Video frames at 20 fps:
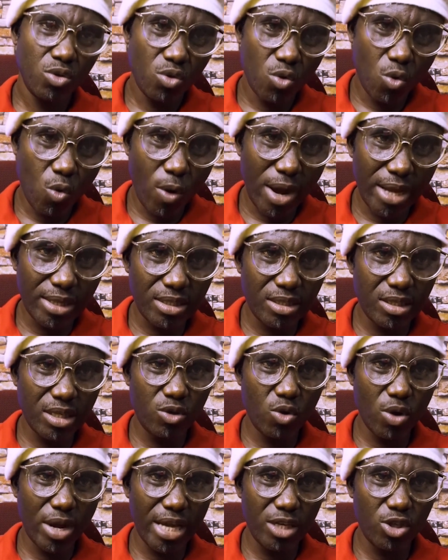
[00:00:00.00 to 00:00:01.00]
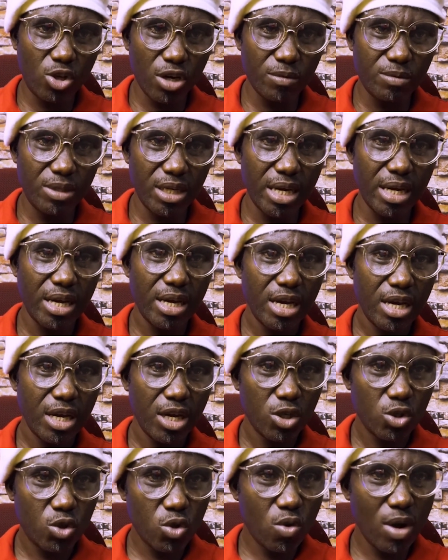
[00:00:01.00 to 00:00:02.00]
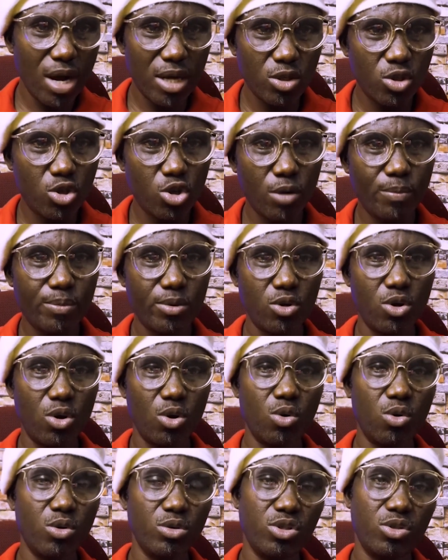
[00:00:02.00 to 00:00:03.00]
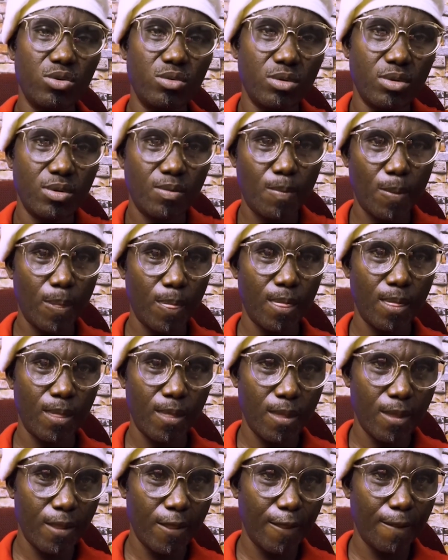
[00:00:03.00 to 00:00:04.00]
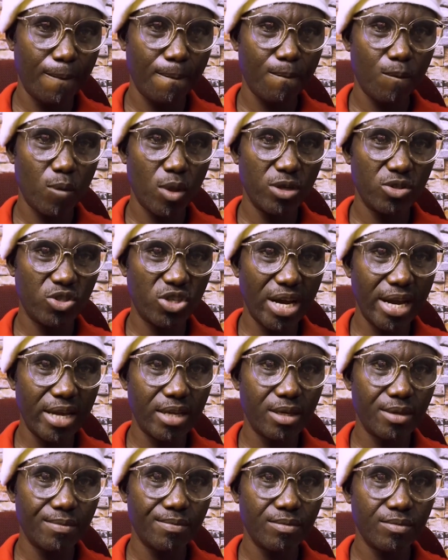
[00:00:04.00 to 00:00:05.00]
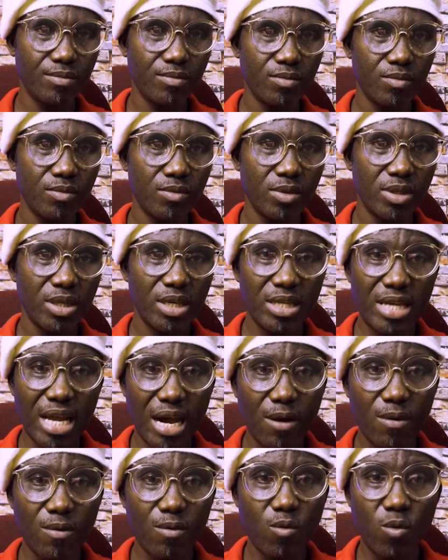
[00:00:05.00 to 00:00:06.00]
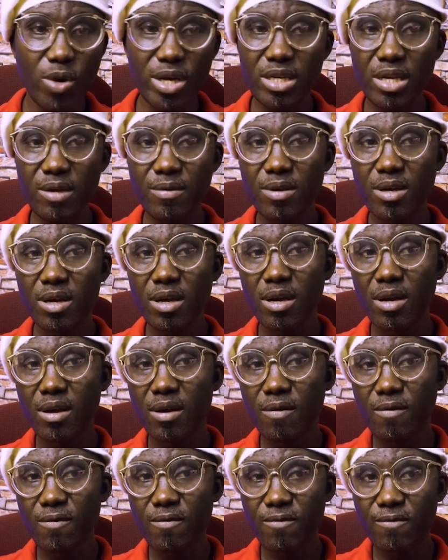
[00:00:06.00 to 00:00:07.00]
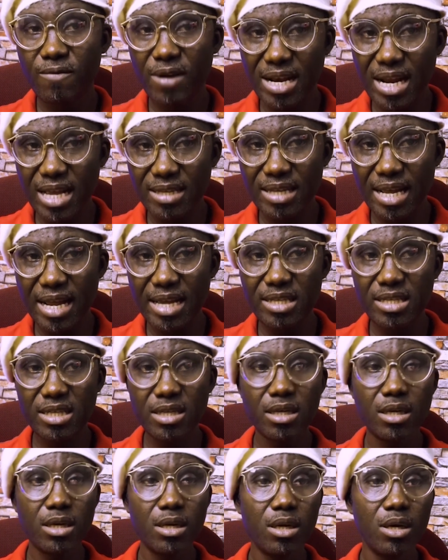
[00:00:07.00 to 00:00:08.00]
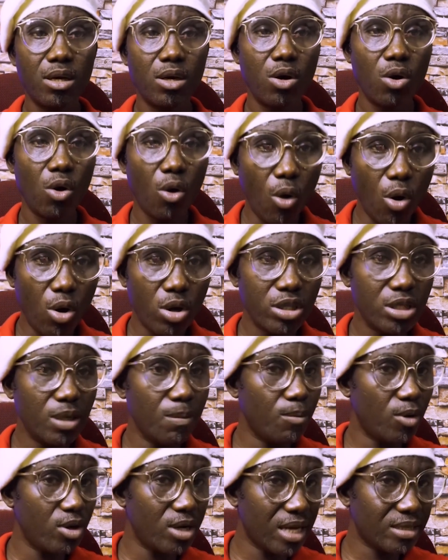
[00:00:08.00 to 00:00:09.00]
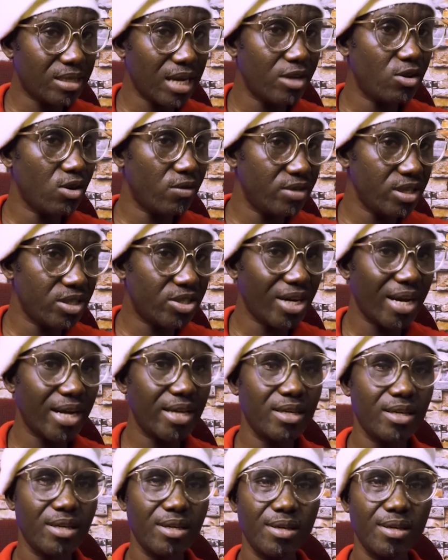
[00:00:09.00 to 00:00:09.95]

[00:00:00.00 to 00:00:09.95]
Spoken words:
You end up there to go and drop your own child, either with the father side or the mother side of the child.